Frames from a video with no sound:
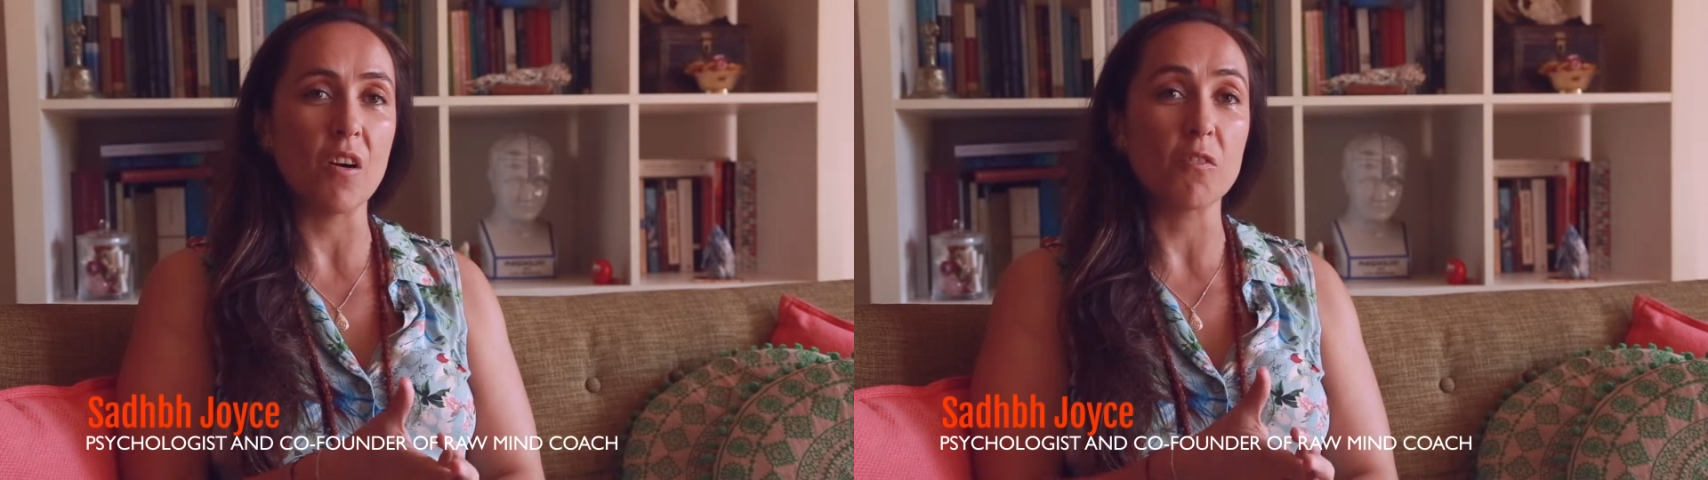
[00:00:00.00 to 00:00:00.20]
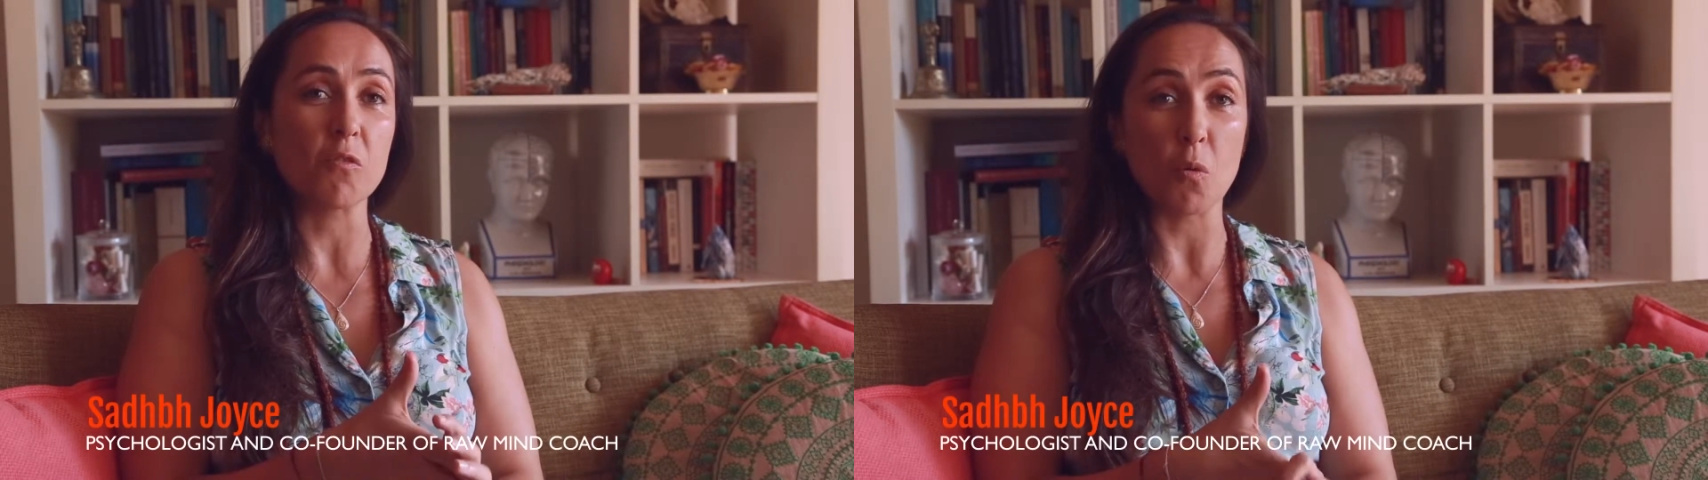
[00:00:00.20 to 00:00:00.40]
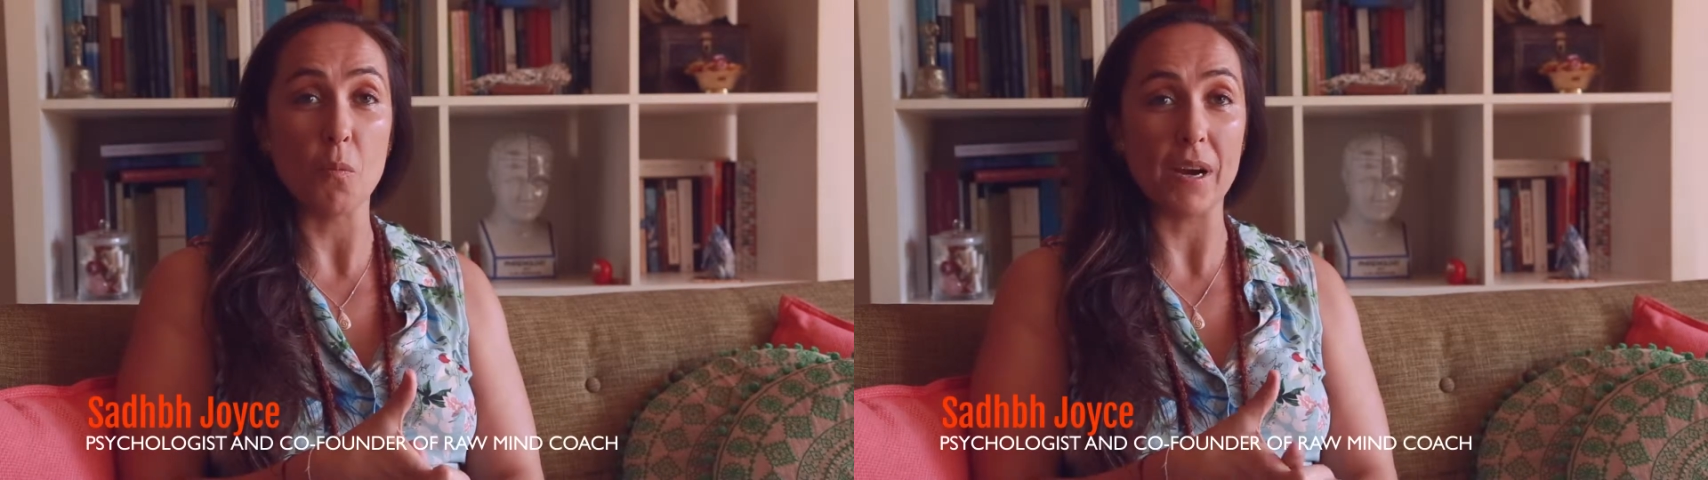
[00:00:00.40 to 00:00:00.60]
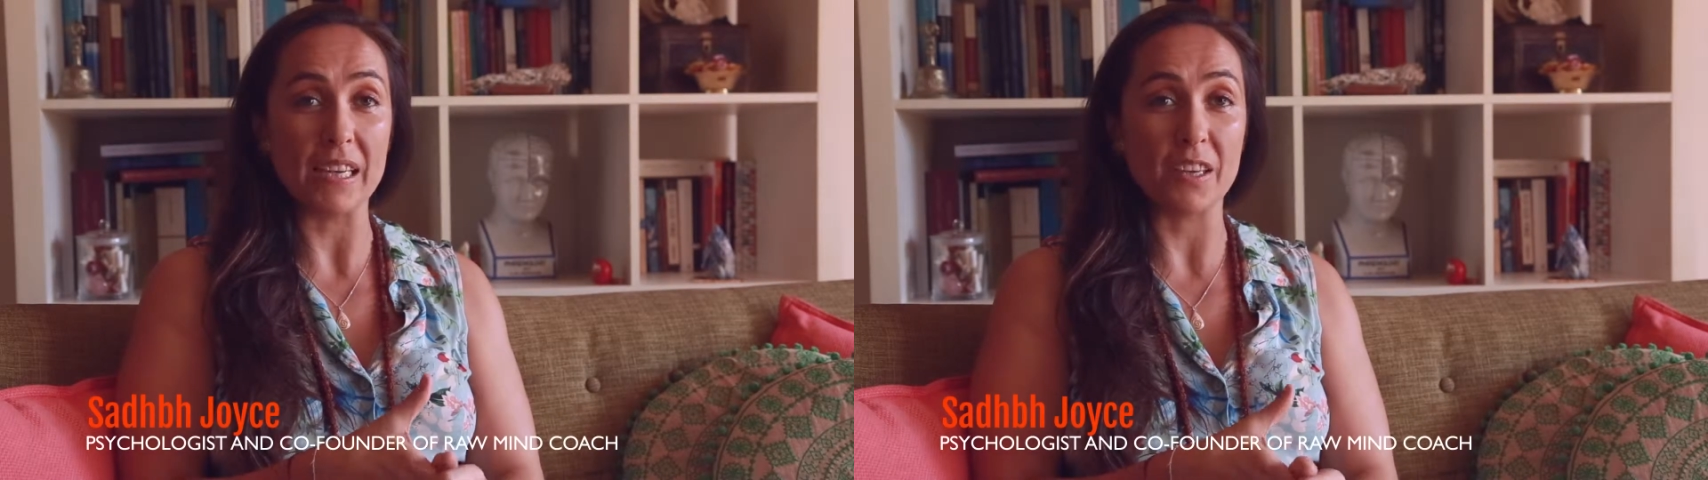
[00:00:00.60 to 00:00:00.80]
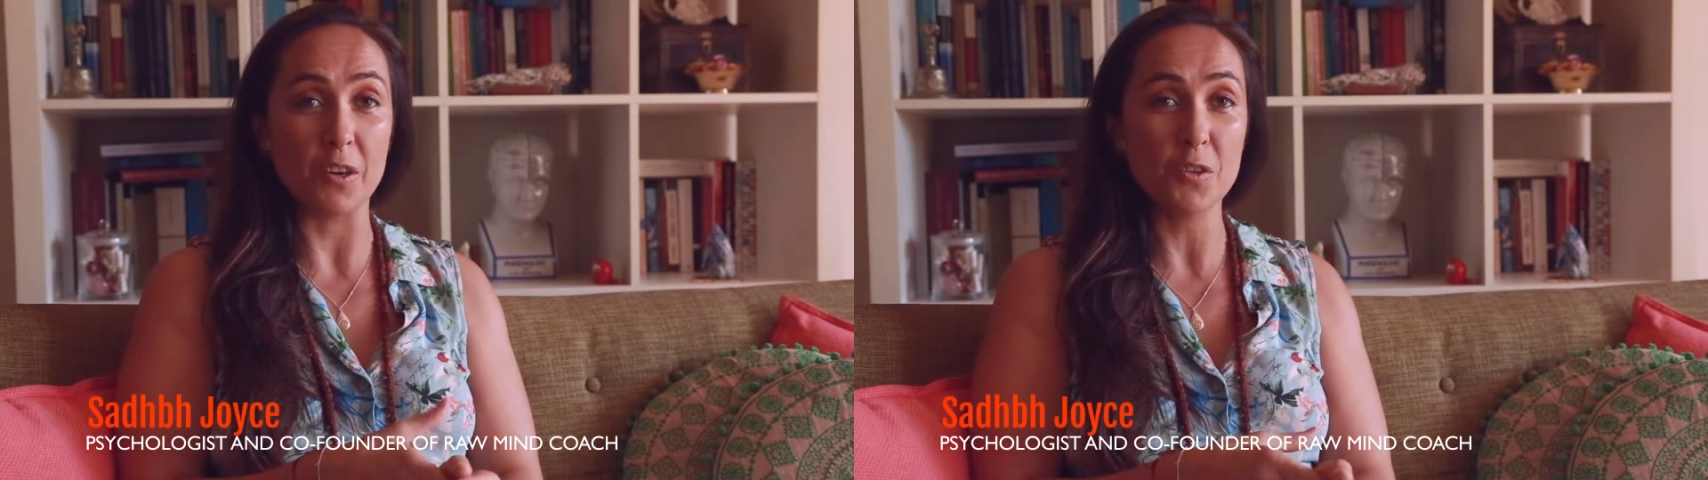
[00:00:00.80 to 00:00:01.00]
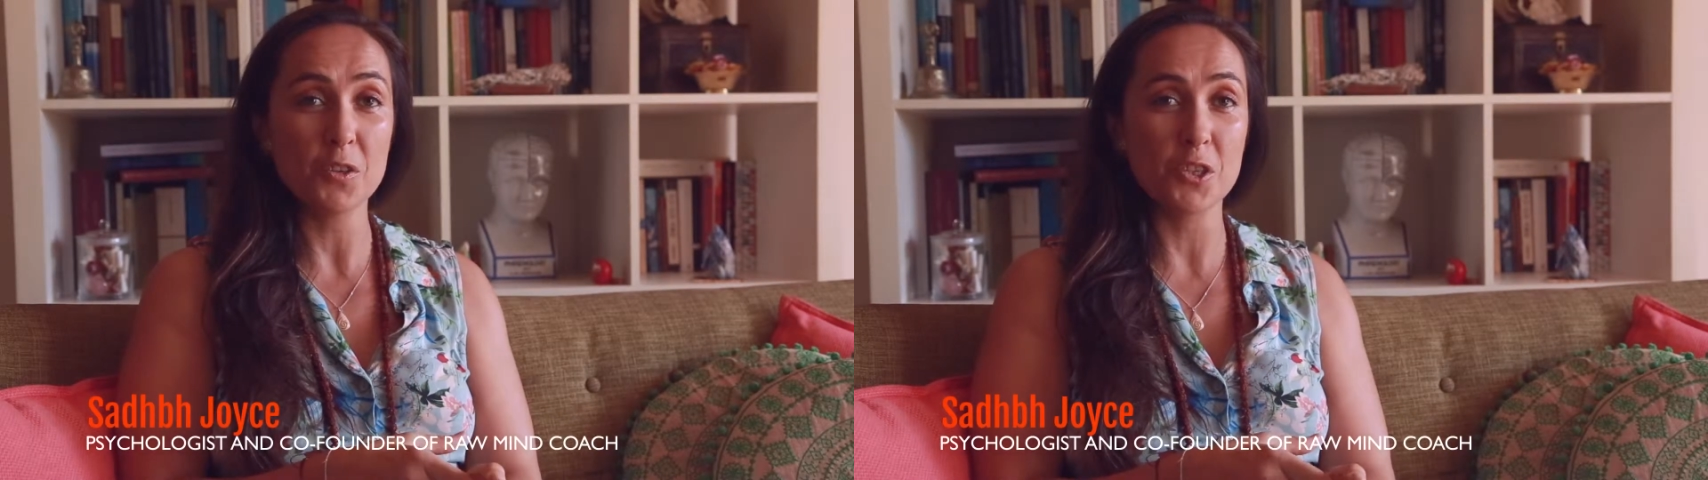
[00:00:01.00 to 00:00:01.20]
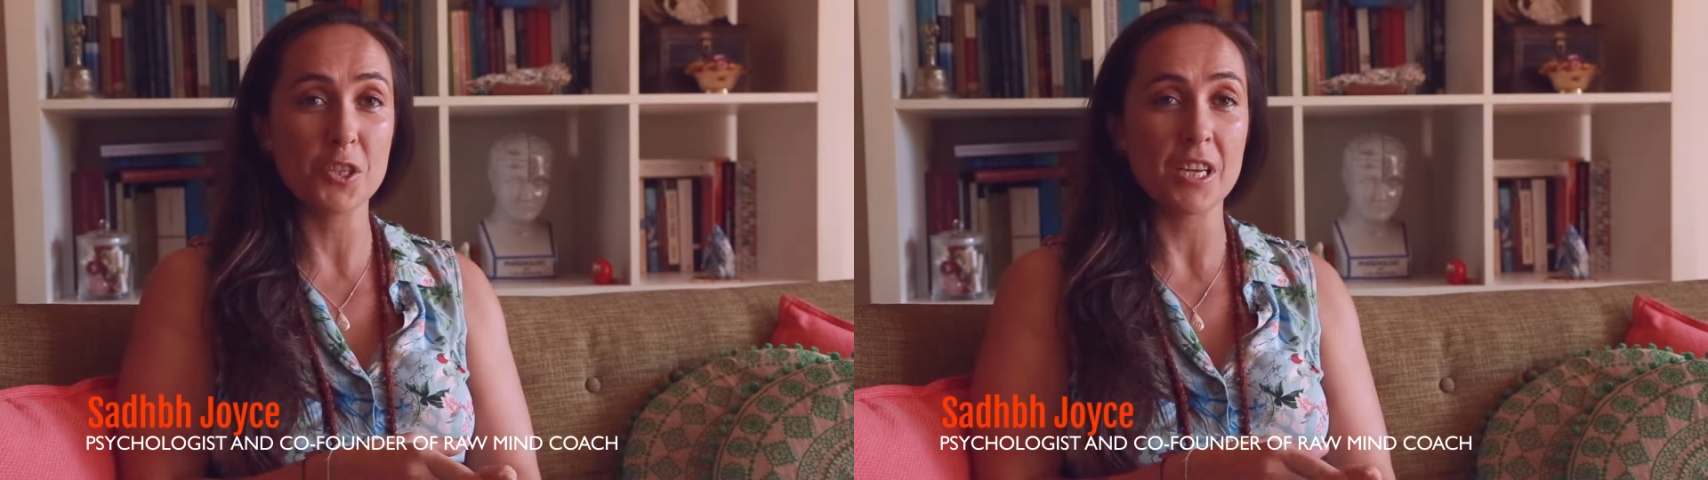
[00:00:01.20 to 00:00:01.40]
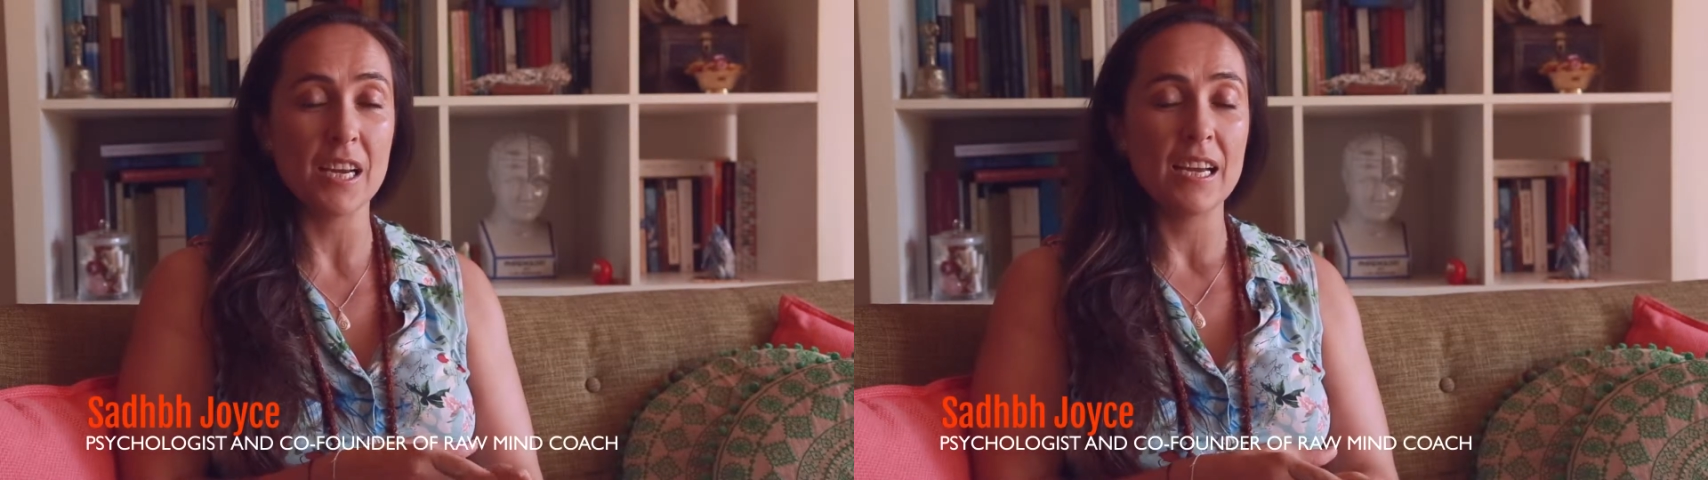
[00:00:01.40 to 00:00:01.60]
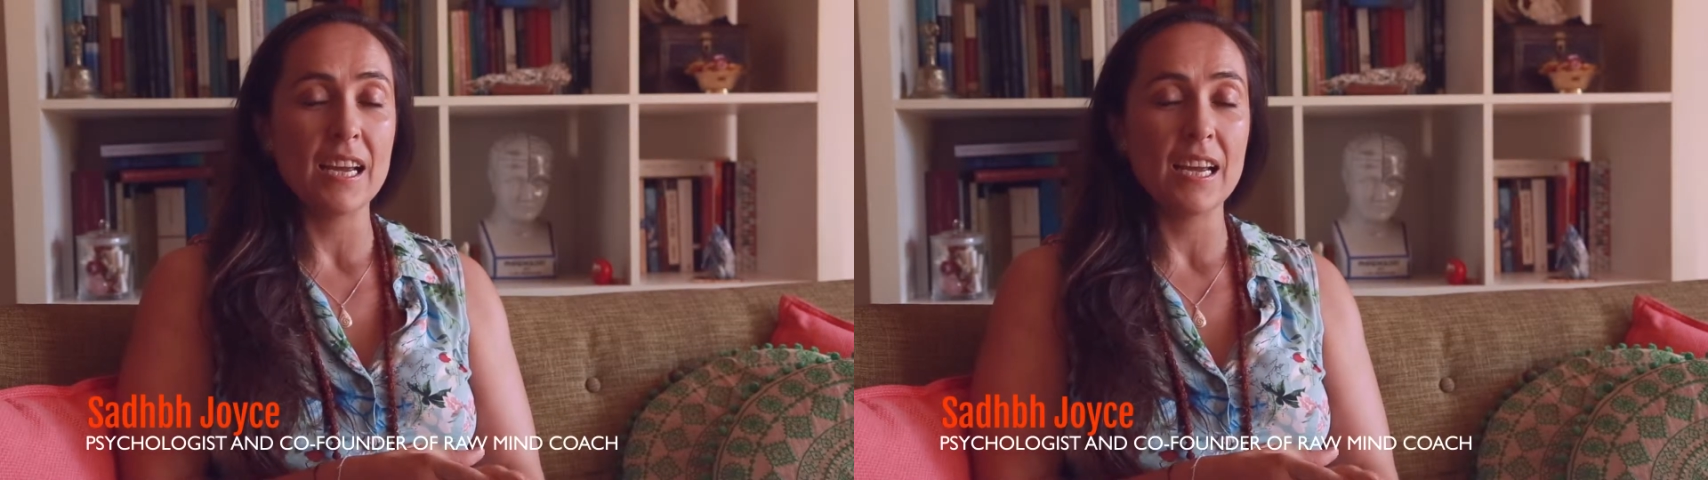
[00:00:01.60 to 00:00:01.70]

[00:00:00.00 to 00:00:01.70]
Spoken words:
of Mind Coach.